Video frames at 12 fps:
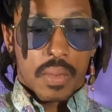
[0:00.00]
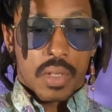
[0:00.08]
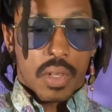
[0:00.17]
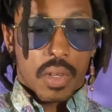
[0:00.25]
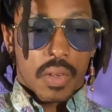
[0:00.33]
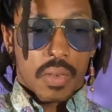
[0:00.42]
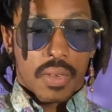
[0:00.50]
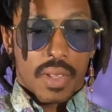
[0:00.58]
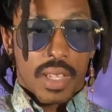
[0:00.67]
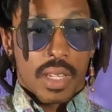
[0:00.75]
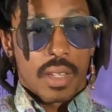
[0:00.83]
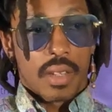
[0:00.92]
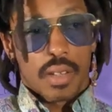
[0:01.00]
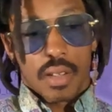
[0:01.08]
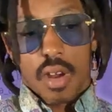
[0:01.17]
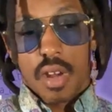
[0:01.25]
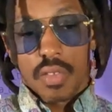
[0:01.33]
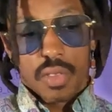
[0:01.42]
So, and
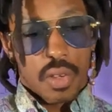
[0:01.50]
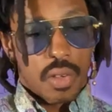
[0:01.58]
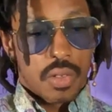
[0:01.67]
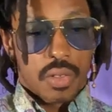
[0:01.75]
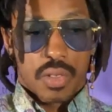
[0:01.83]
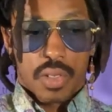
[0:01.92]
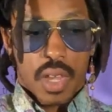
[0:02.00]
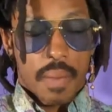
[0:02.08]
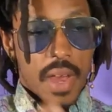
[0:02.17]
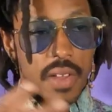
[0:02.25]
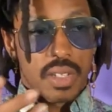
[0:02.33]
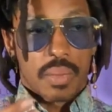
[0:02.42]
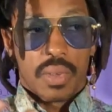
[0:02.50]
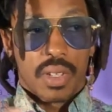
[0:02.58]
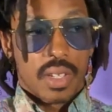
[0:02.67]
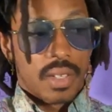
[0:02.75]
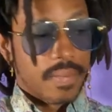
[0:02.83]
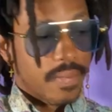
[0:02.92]
all those come out to
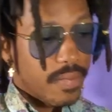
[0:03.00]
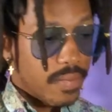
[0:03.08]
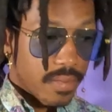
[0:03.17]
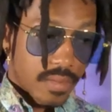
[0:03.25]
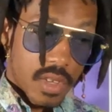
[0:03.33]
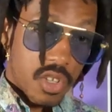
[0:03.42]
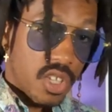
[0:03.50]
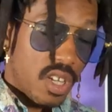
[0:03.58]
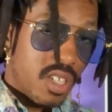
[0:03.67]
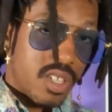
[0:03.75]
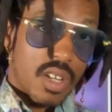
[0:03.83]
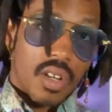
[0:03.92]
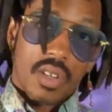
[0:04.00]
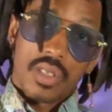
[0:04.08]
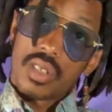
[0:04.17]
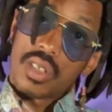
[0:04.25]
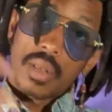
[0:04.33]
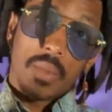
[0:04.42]
be shitty shows,
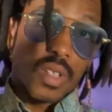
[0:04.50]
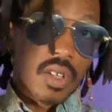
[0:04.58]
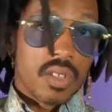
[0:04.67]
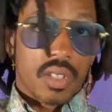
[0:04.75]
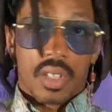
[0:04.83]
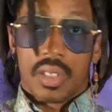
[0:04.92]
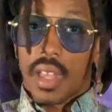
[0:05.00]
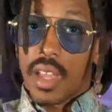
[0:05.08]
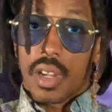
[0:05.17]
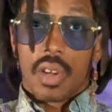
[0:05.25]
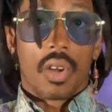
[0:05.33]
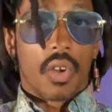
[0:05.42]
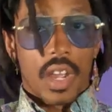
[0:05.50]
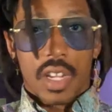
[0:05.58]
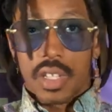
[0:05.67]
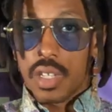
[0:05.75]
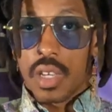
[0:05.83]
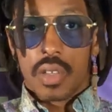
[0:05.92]
and some of those are like
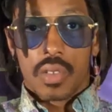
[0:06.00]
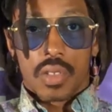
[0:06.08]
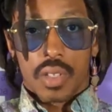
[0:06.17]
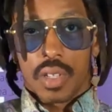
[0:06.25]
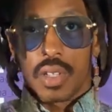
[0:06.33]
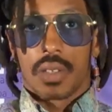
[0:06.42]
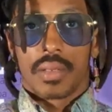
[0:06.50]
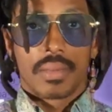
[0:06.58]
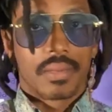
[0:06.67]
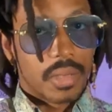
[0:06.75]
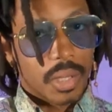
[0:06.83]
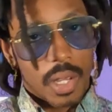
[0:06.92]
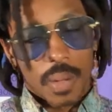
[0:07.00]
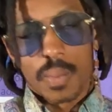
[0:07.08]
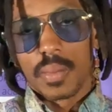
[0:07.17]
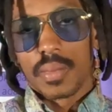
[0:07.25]
great shows. So yeah.